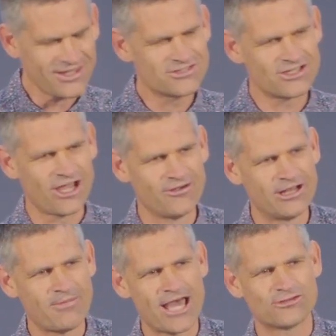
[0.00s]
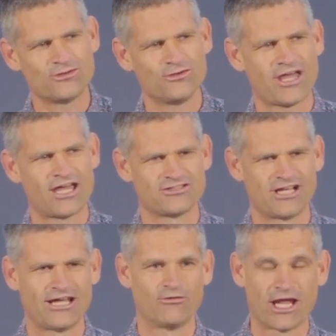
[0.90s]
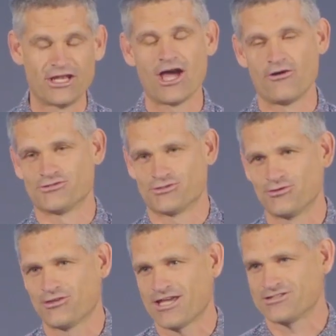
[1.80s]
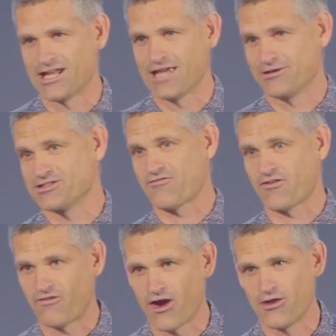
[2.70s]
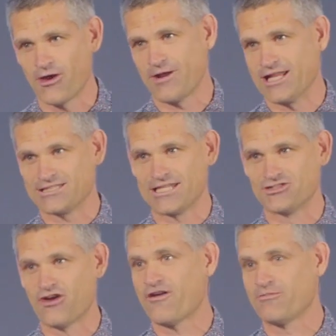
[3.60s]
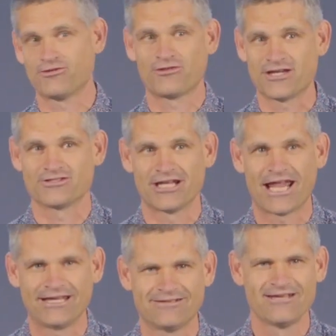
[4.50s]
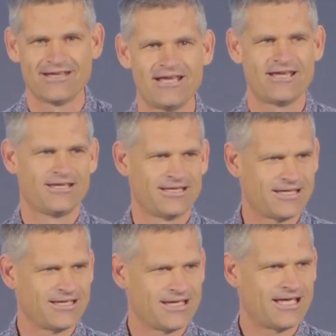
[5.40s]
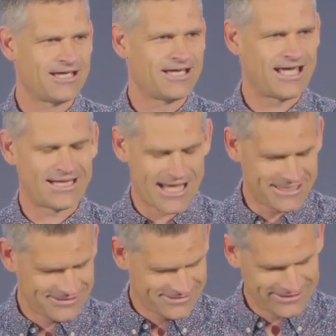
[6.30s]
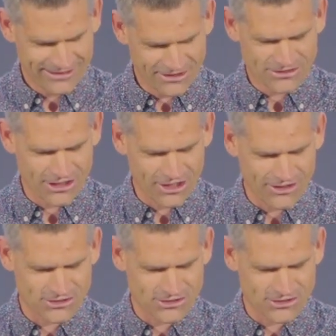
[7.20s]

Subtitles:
So in about 2008, well, I know it was 2008 because I have a photo and it says November 2008. And, so I know that's